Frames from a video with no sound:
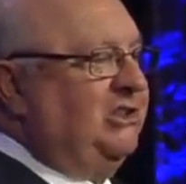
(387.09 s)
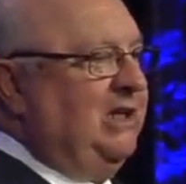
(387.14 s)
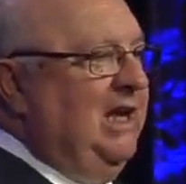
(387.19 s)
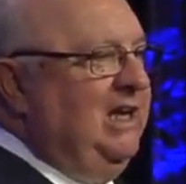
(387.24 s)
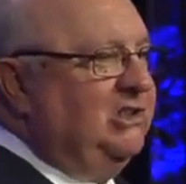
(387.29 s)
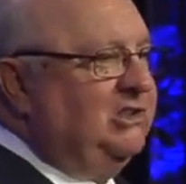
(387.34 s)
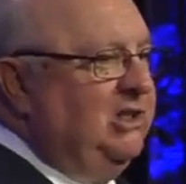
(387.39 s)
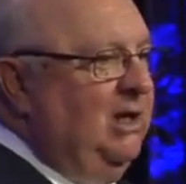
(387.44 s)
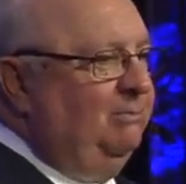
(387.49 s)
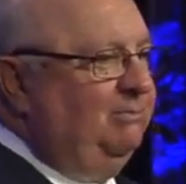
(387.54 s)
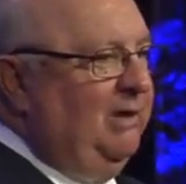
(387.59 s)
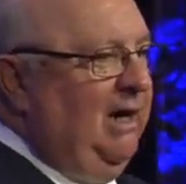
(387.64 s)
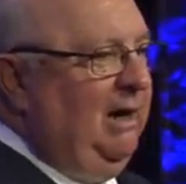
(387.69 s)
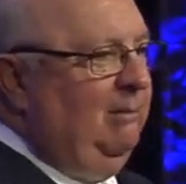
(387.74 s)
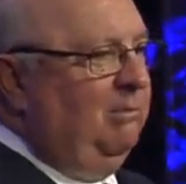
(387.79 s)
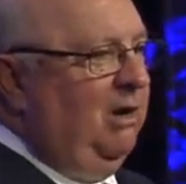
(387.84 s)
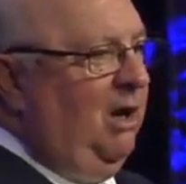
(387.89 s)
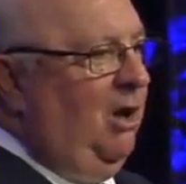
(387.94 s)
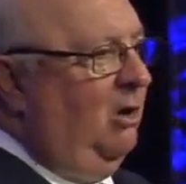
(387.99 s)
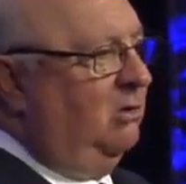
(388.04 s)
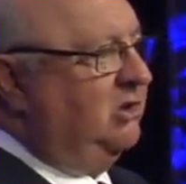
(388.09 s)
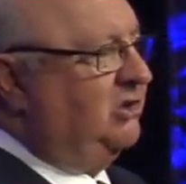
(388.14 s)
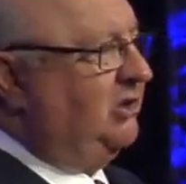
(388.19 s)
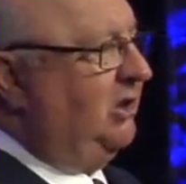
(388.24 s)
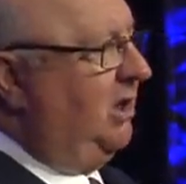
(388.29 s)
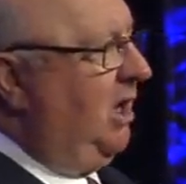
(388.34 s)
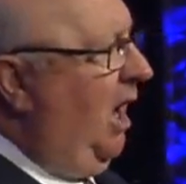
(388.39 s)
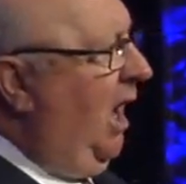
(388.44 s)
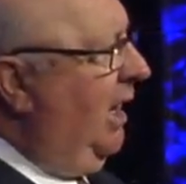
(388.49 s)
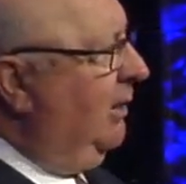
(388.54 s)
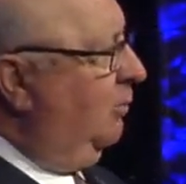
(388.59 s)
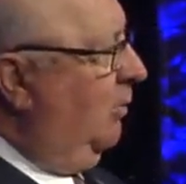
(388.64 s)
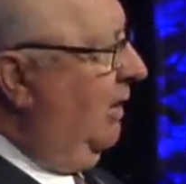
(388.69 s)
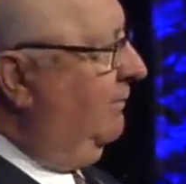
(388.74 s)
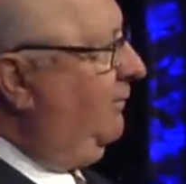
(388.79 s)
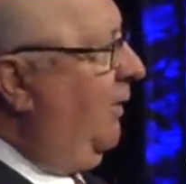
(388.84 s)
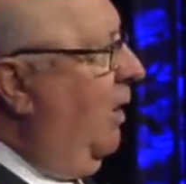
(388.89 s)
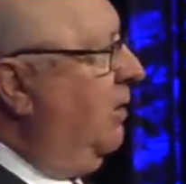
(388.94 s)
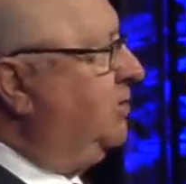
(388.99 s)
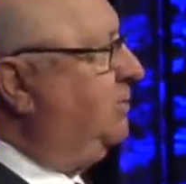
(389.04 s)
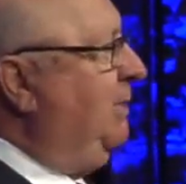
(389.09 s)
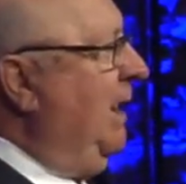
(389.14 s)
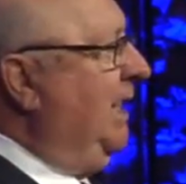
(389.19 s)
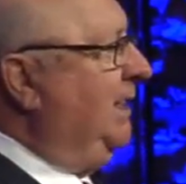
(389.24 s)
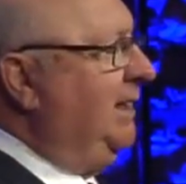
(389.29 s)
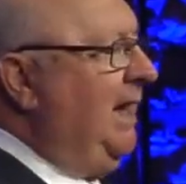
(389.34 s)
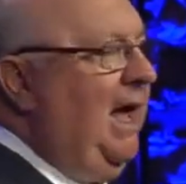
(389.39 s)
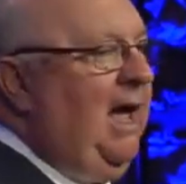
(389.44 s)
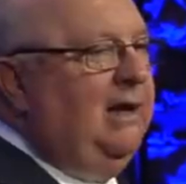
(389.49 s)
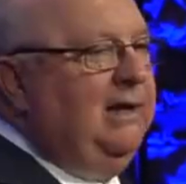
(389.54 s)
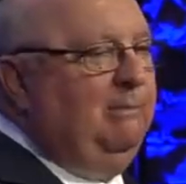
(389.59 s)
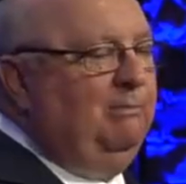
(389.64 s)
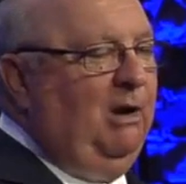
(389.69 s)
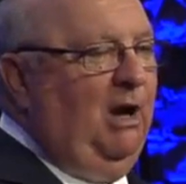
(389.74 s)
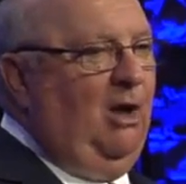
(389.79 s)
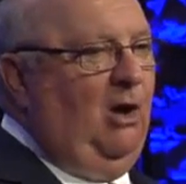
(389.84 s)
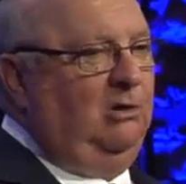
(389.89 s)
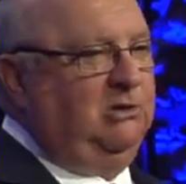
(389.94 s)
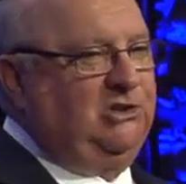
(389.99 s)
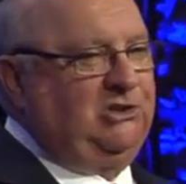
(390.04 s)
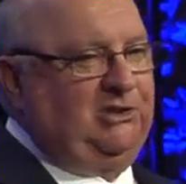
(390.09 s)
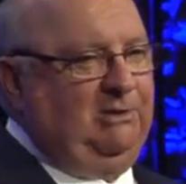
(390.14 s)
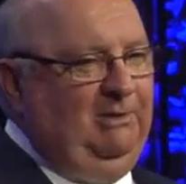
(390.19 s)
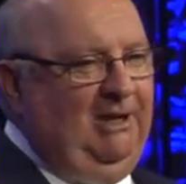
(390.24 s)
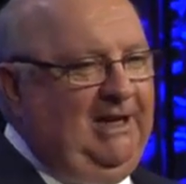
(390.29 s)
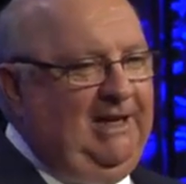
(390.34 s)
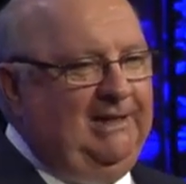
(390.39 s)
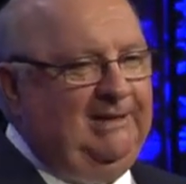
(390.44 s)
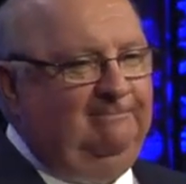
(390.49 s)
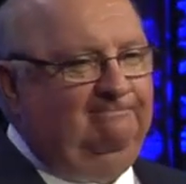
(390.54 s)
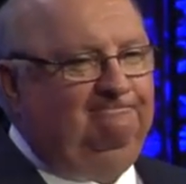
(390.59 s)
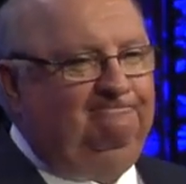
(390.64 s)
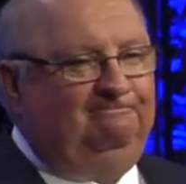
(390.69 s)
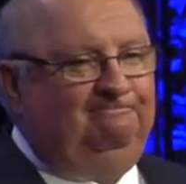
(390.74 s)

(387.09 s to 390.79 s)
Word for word: stays up there belongs to God, and what falls back down, it belongs to me.